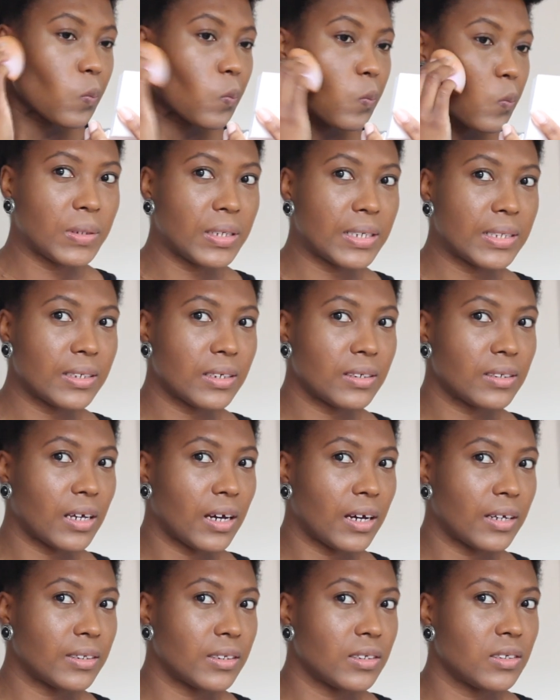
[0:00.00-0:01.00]
mean, it does
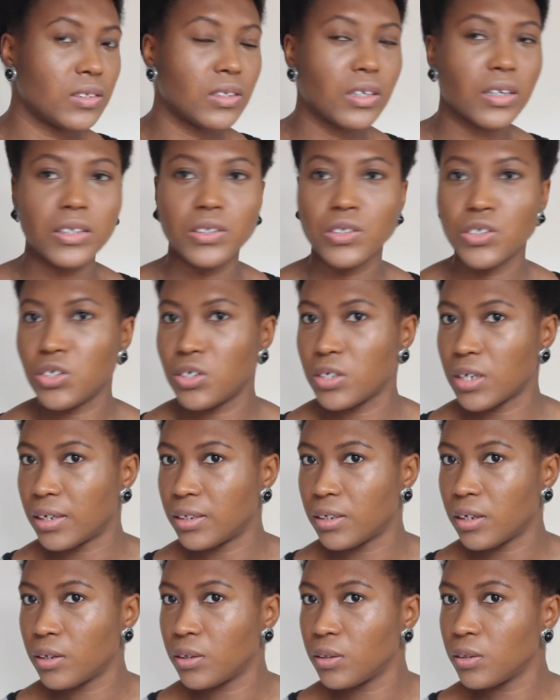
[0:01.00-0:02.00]
add a nice
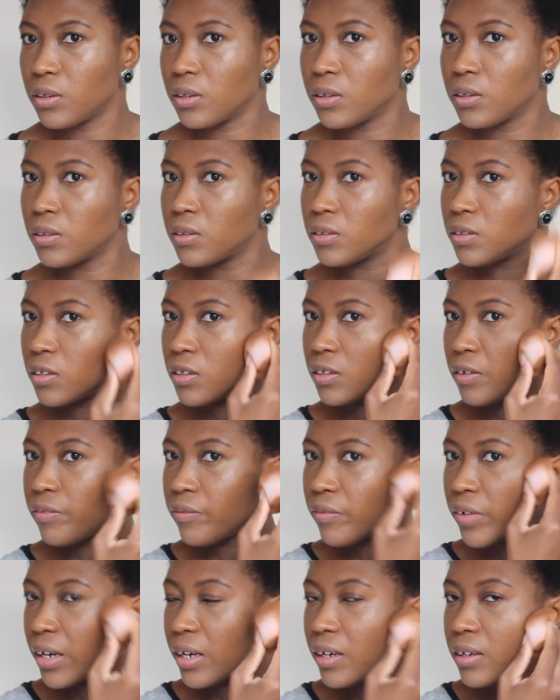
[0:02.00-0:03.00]
shadow to the
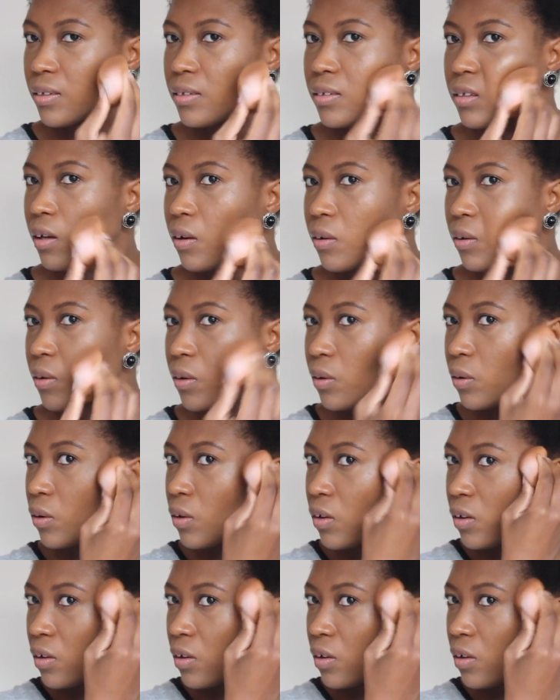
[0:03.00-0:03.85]
face, so